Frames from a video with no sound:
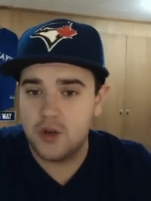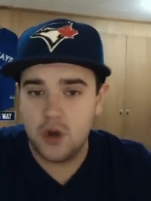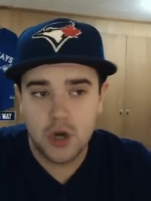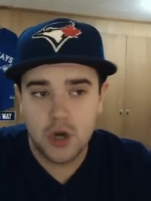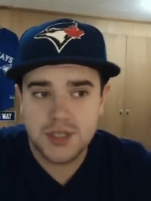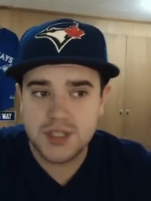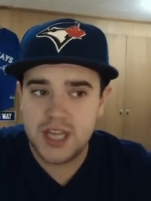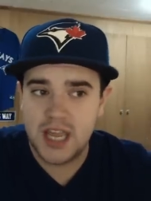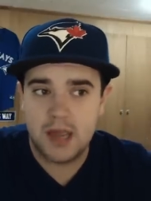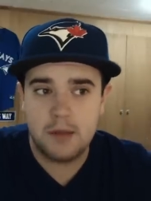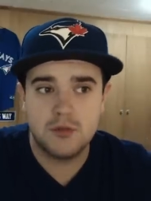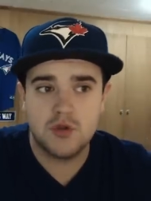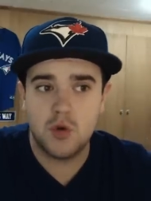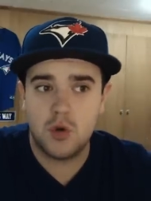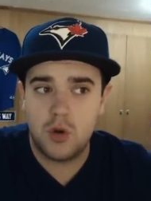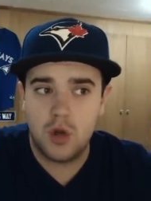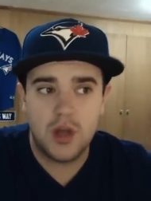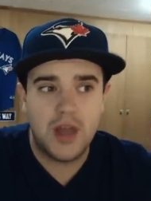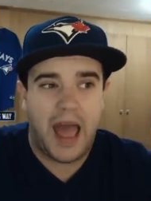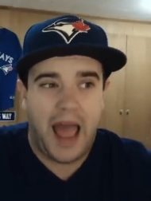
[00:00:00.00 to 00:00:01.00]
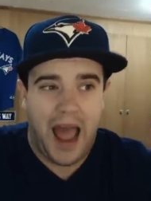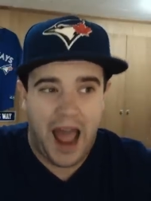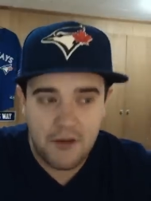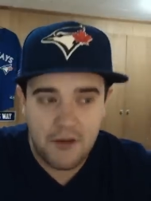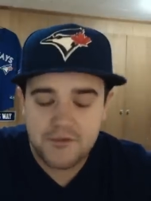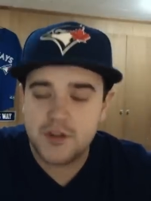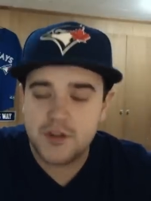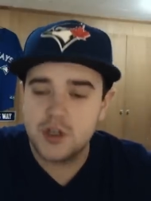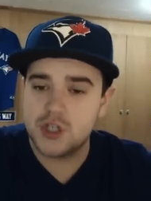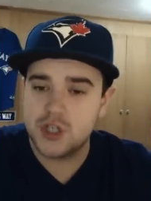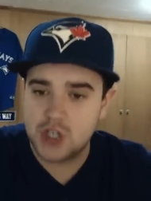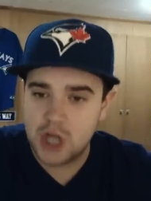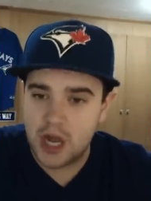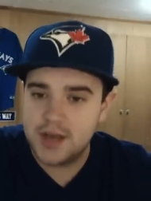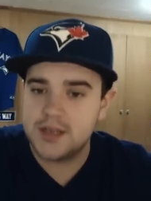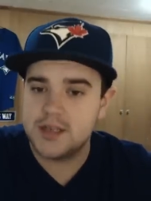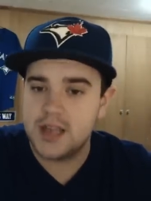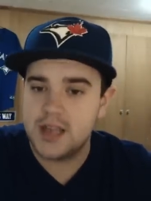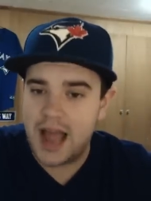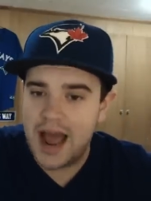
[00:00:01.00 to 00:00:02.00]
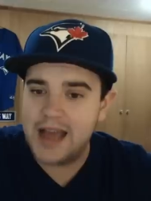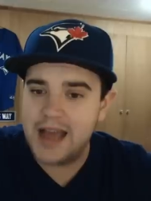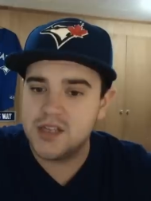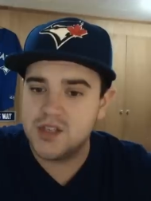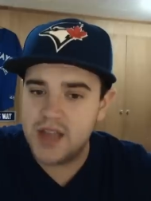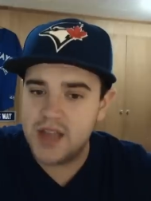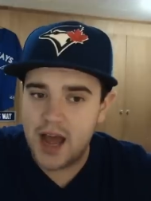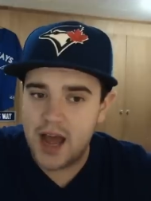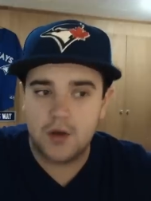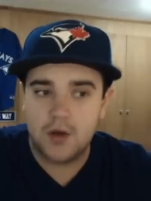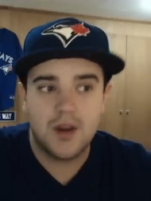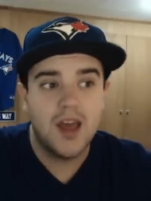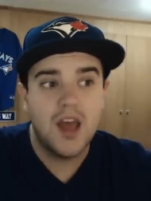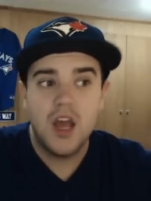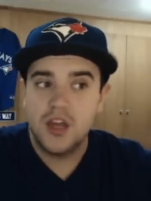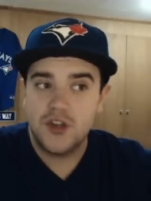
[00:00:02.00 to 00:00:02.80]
Good teams will have to shut guys down.